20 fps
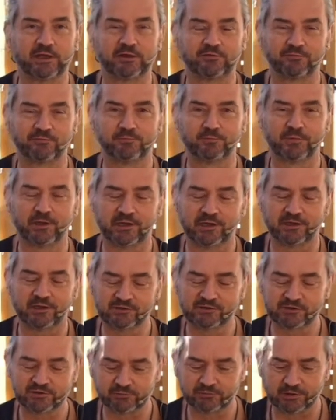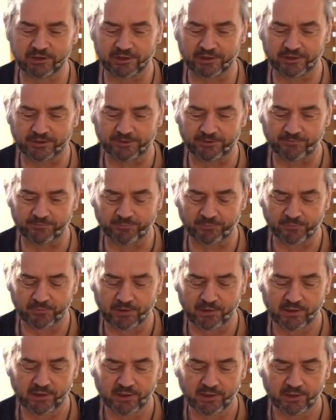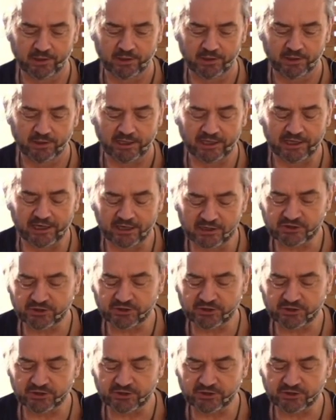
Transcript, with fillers: it it um, it